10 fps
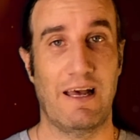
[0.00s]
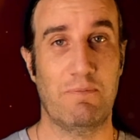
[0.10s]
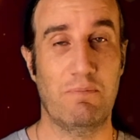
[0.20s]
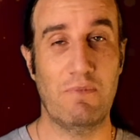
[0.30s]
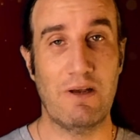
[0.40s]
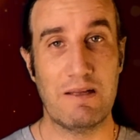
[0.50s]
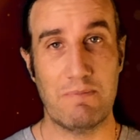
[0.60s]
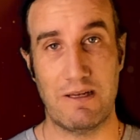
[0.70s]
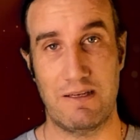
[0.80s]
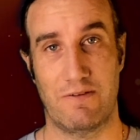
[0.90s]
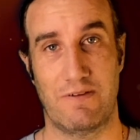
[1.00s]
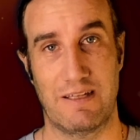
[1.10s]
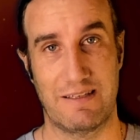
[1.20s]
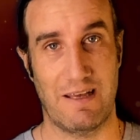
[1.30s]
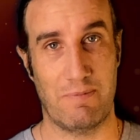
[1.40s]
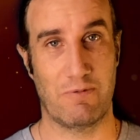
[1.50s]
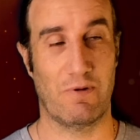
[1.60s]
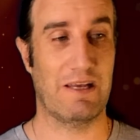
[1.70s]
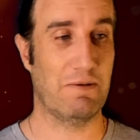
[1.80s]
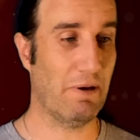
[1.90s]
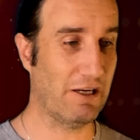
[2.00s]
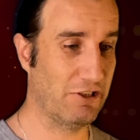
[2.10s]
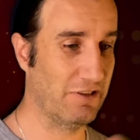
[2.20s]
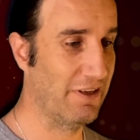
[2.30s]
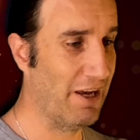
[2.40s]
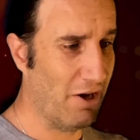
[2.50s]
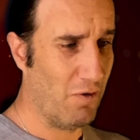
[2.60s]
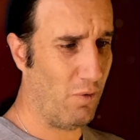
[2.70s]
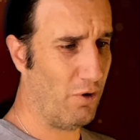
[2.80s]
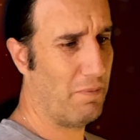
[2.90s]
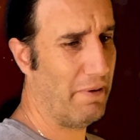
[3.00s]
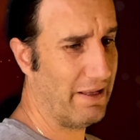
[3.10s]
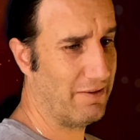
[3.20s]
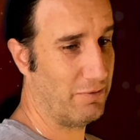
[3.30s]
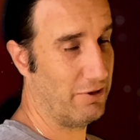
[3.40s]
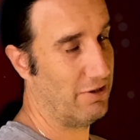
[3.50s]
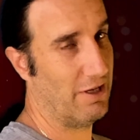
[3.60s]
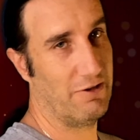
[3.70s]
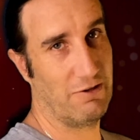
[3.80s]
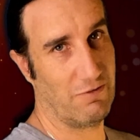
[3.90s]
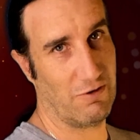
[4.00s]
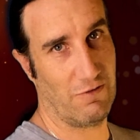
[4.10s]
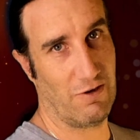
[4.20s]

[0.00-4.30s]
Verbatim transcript: And many, many different things happen where he punctures water beds, which I don't even know